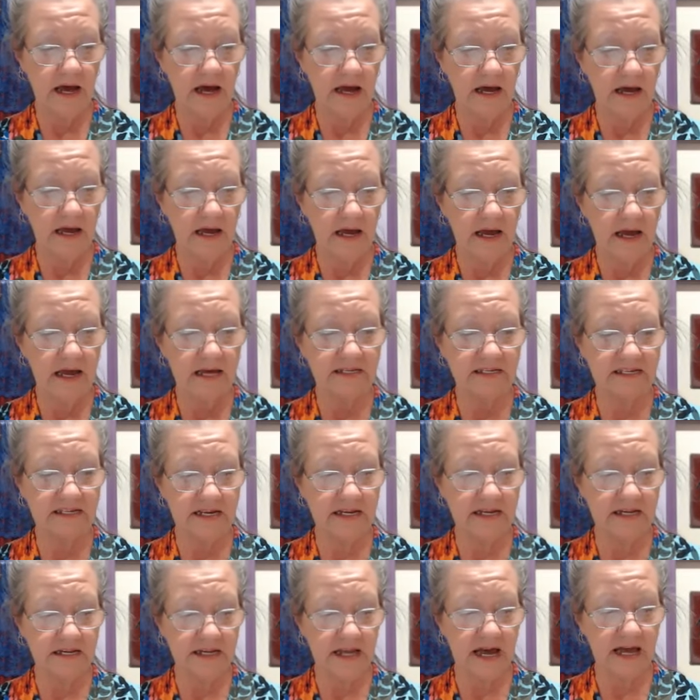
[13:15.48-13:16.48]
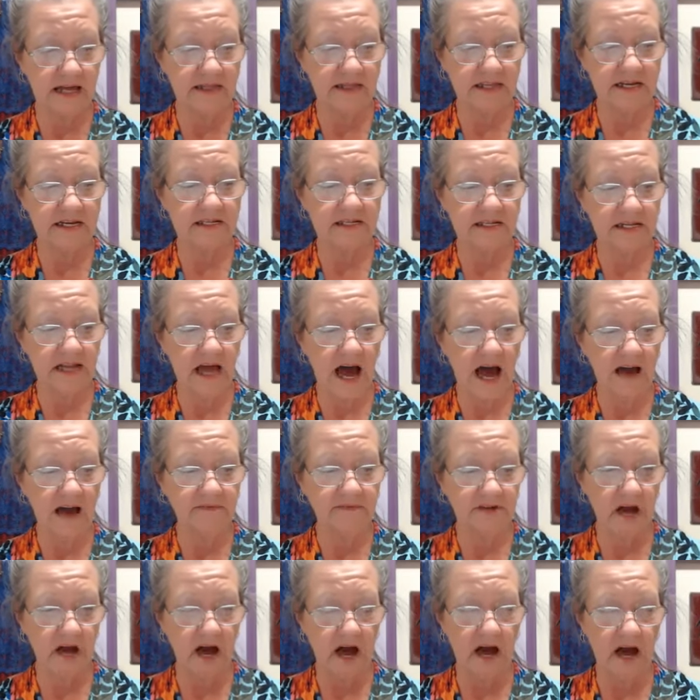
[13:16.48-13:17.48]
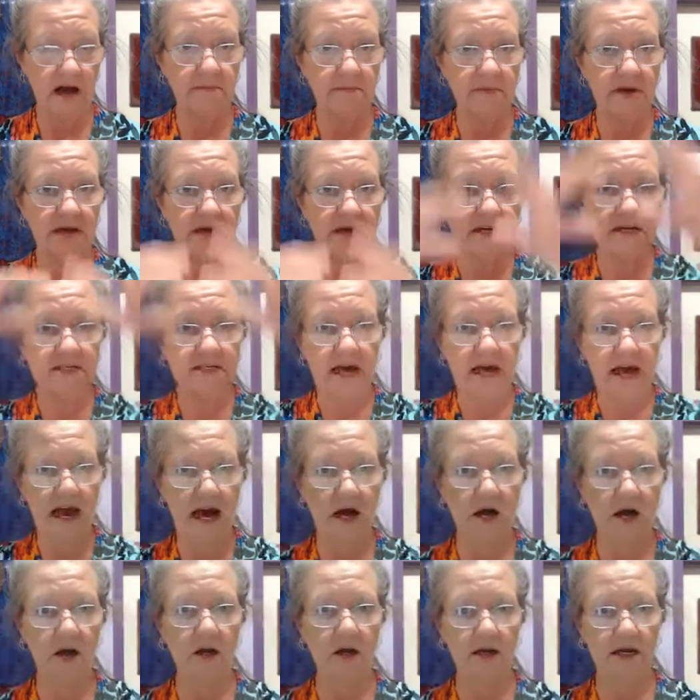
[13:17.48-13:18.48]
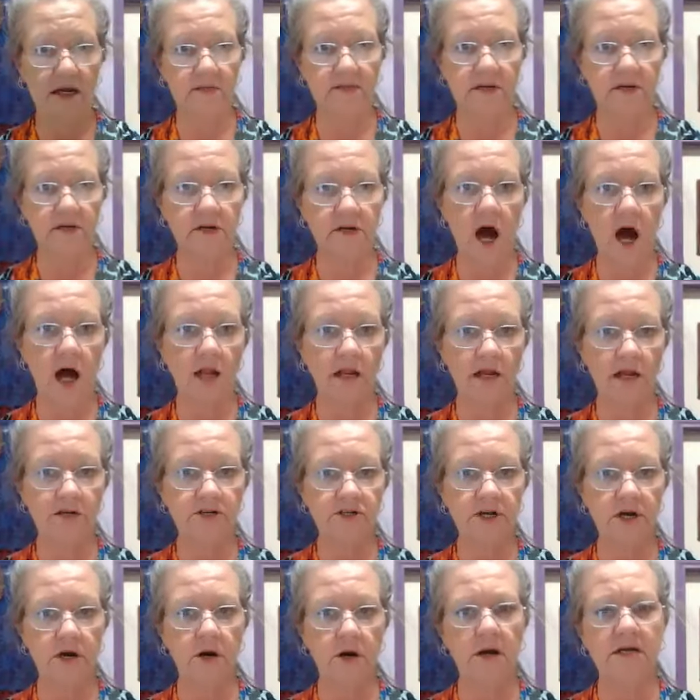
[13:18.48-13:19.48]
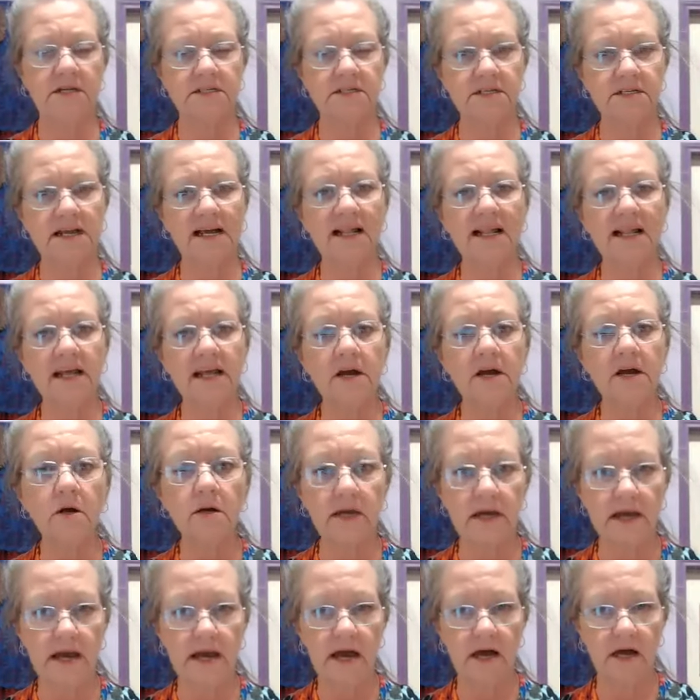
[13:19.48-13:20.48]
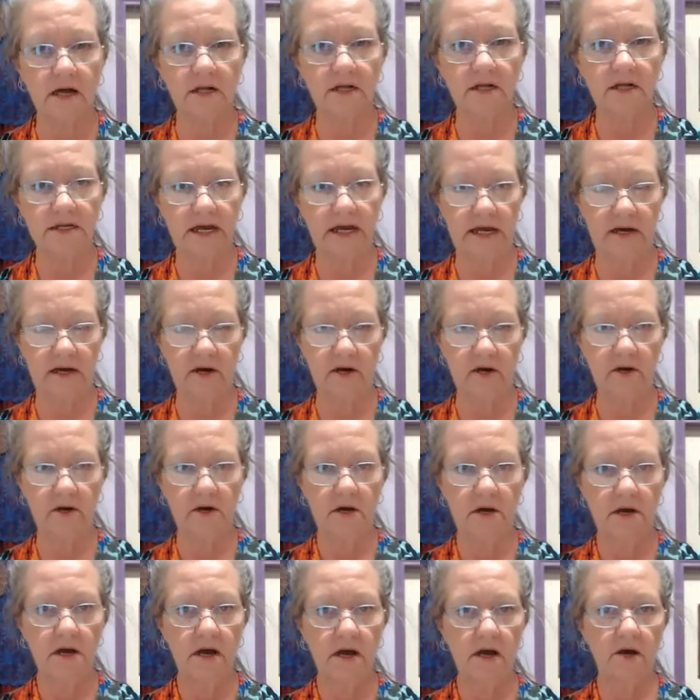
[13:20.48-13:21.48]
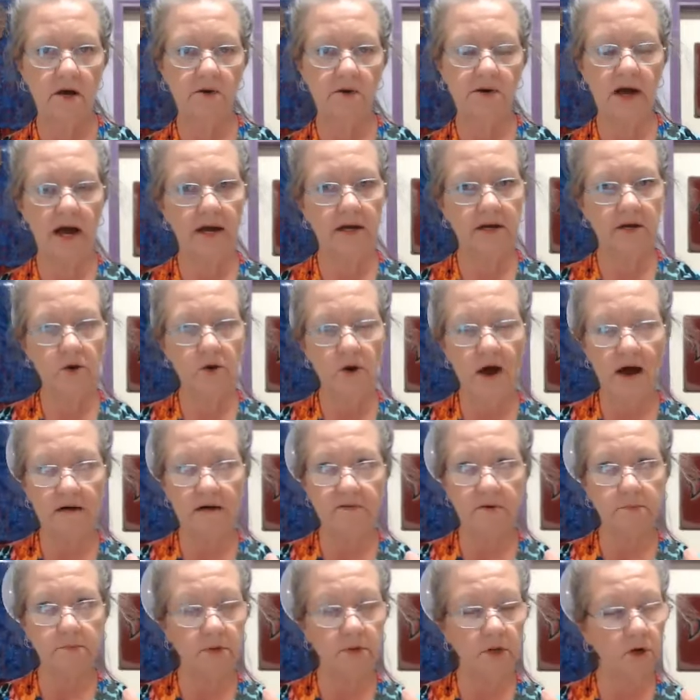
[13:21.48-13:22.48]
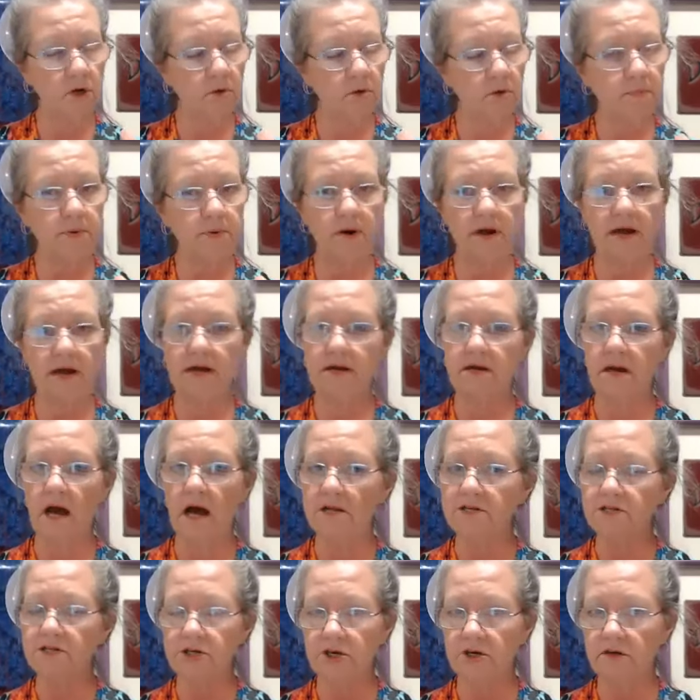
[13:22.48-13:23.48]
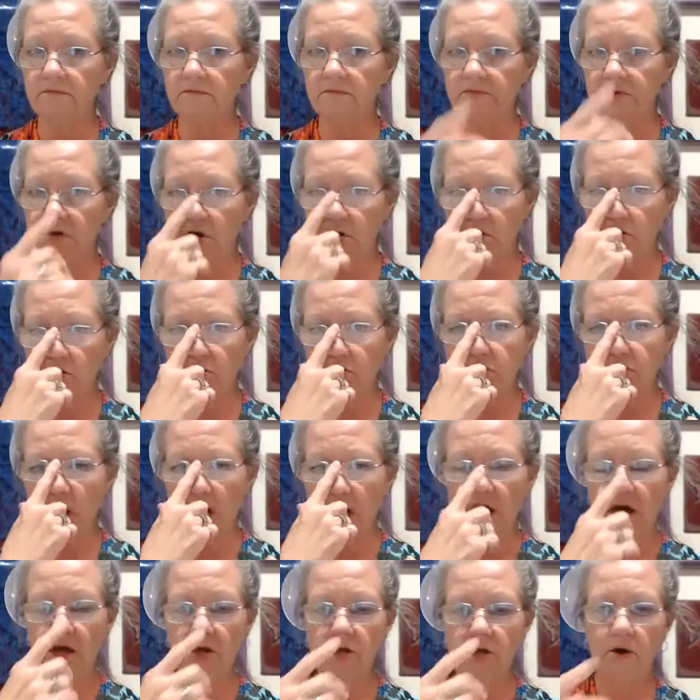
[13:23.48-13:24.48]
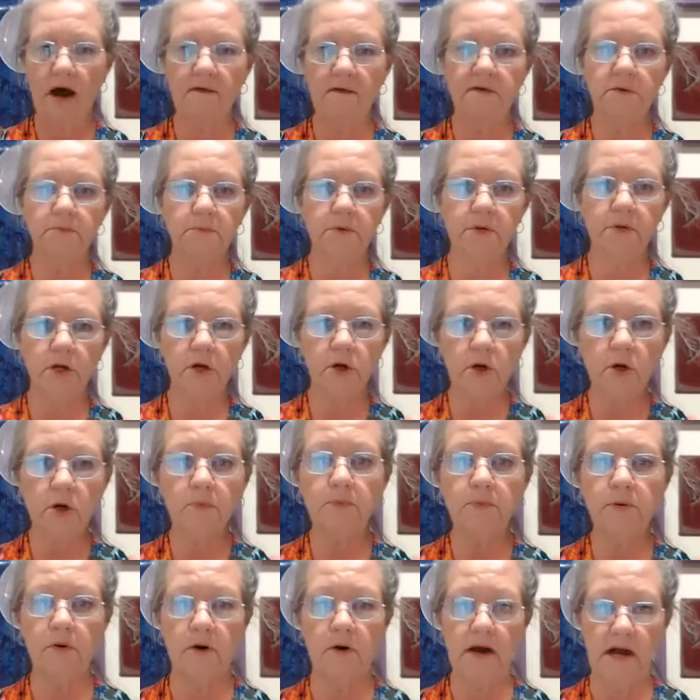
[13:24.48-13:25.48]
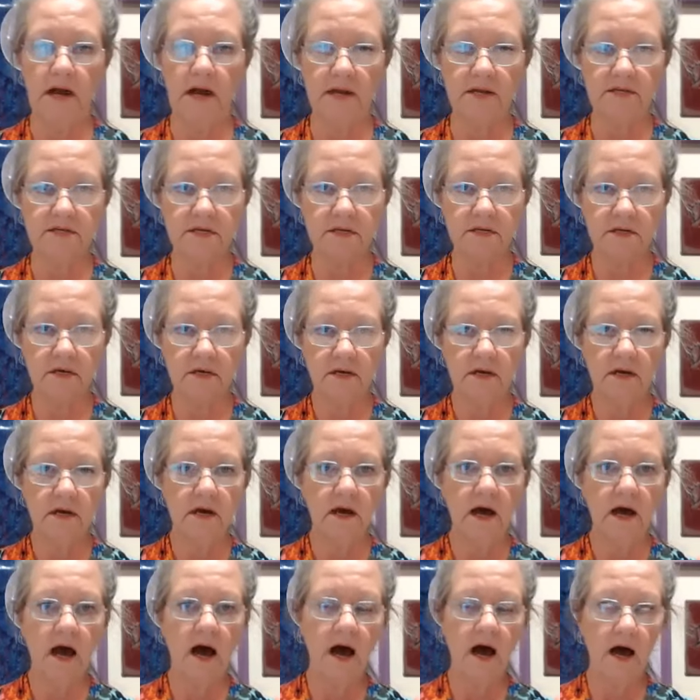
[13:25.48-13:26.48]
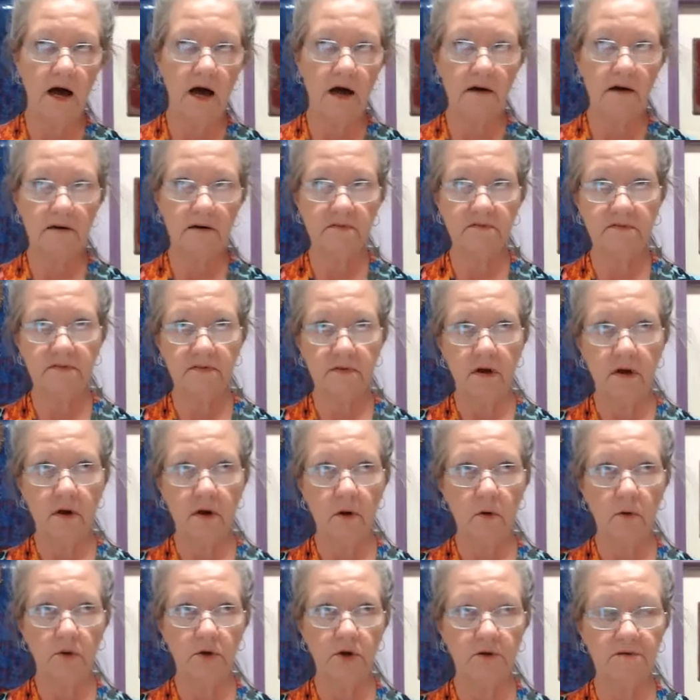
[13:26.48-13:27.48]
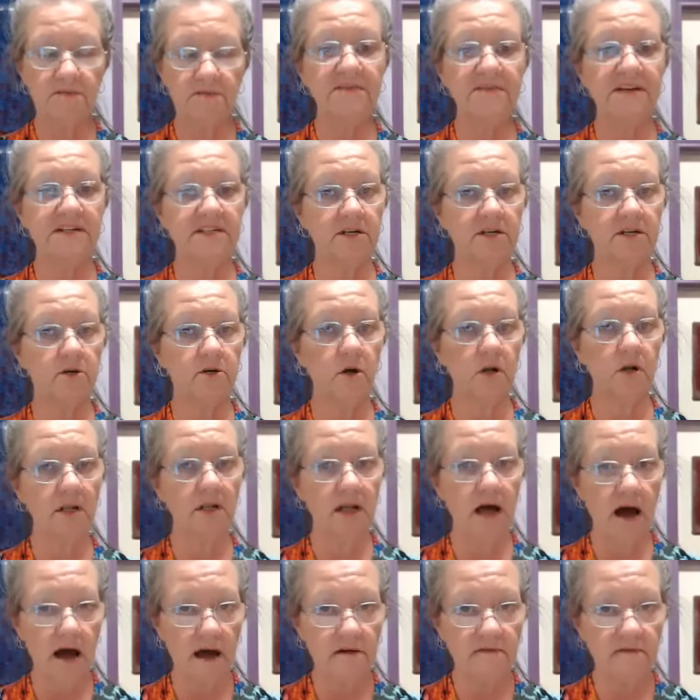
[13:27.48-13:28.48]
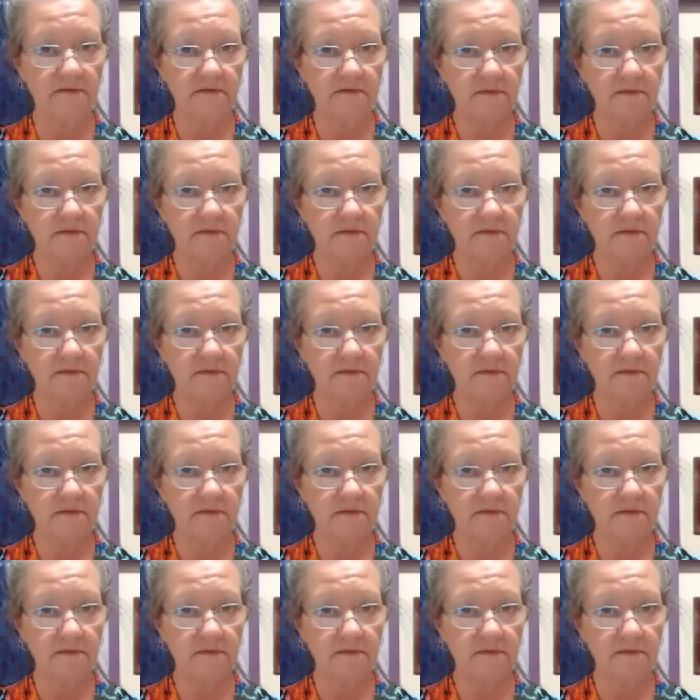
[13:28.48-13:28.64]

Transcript: is in this lifetime, is held in the knowledge here. It's clearly held here, okay? And you have a blueprint, not to confuse. You have a blueprint of your physical life,